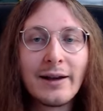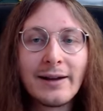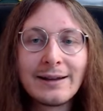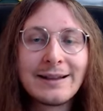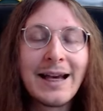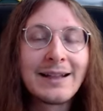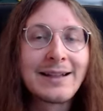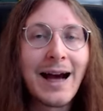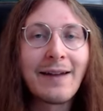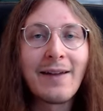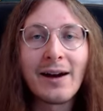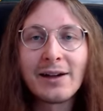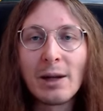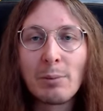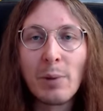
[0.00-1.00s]
get
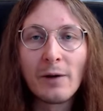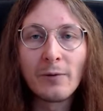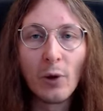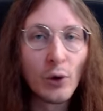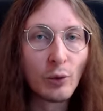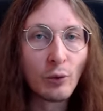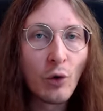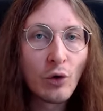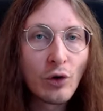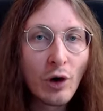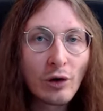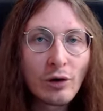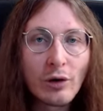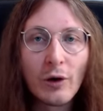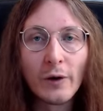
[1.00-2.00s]
attack debuff on
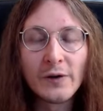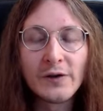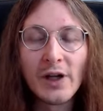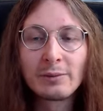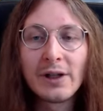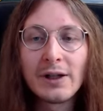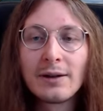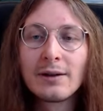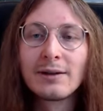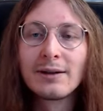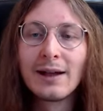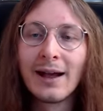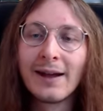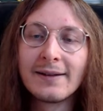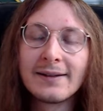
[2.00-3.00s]
Wukong or something,
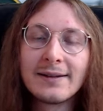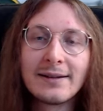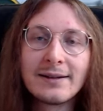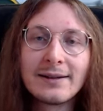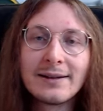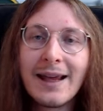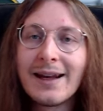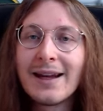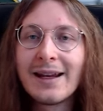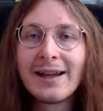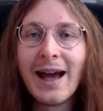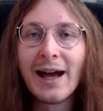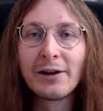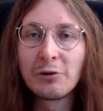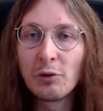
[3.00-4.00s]
and then he
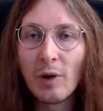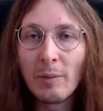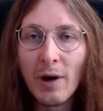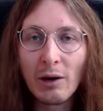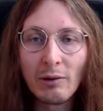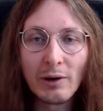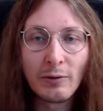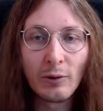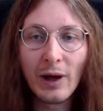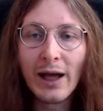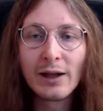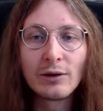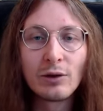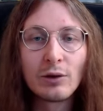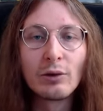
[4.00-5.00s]
can do a powerful
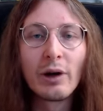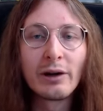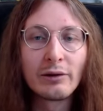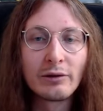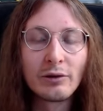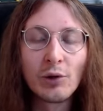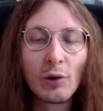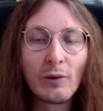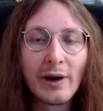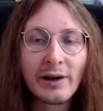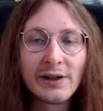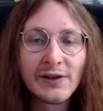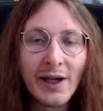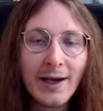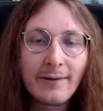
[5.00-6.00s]
A2 and you're very
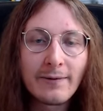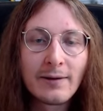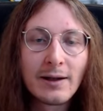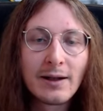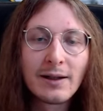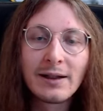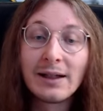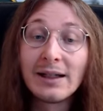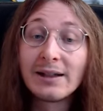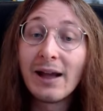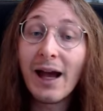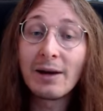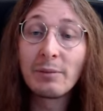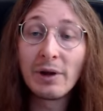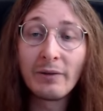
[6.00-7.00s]
safe. It
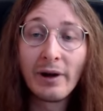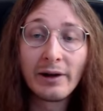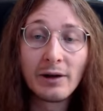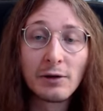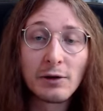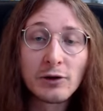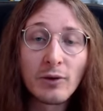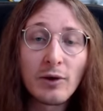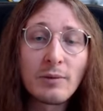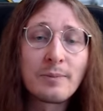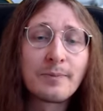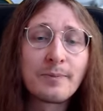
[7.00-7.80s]
can be very useful.